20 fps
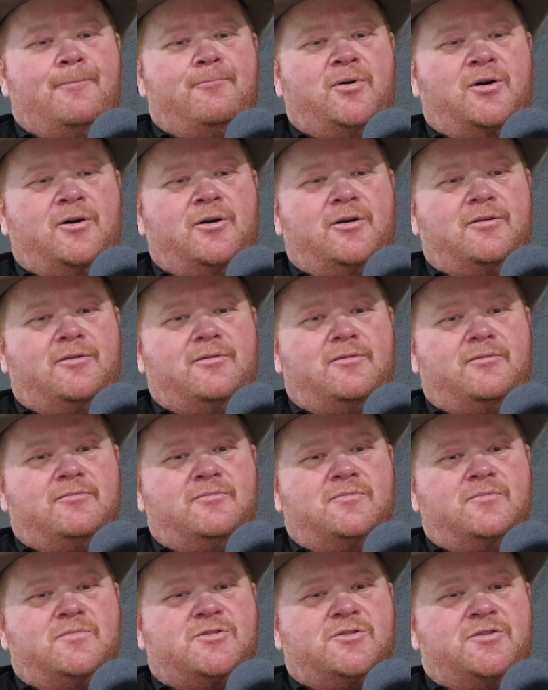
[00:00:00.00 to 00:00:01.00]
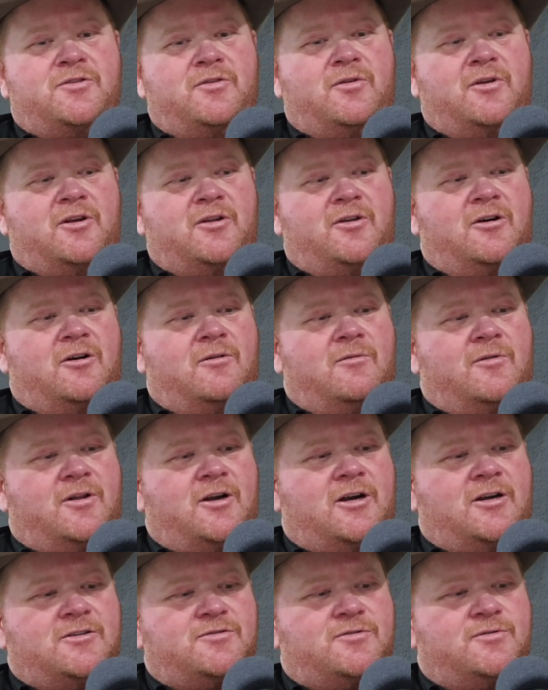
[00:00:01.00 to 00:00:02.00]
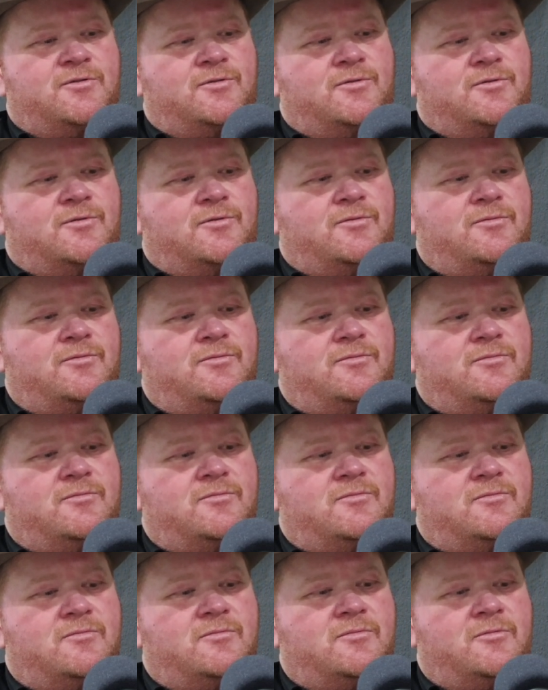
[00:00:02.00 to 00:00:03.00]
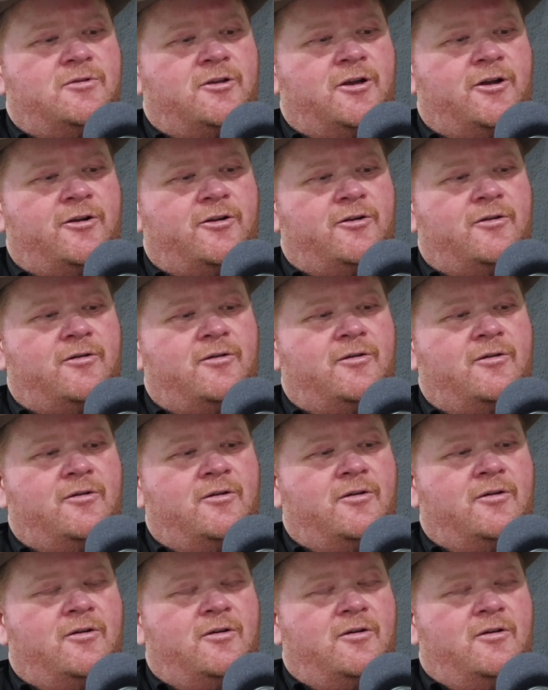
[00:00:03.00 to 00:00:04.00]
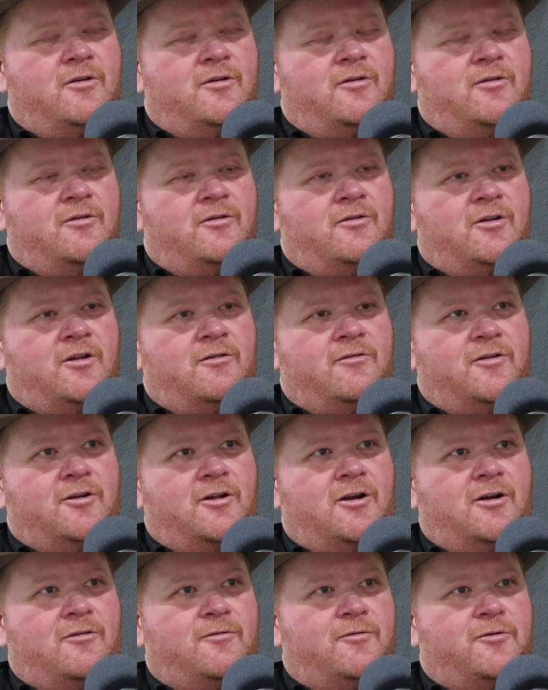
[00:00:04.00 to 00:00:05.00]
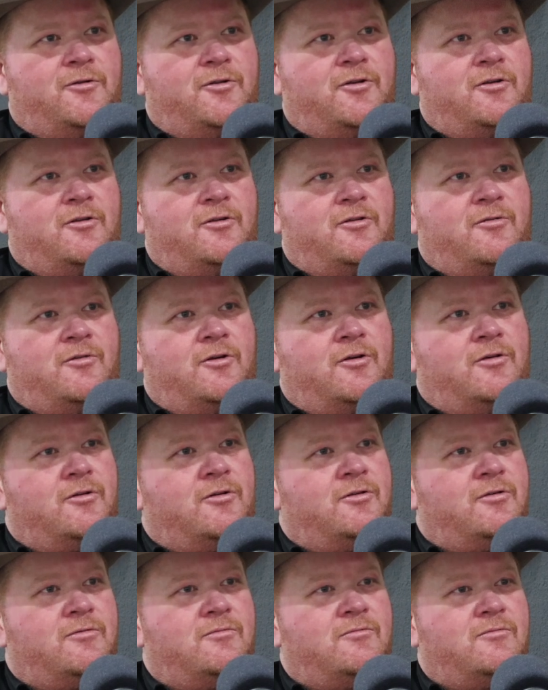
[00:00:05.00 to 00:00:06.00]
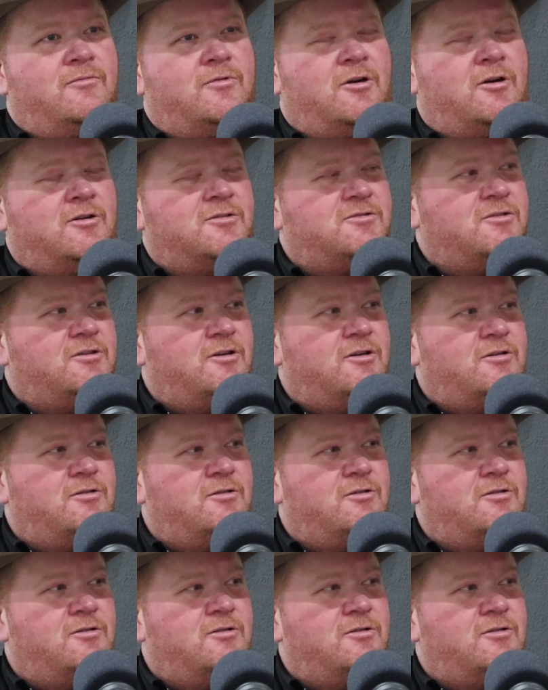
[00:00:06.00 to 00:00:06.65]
But so you get done with high school, you got your love of your life with you, and you go to Austin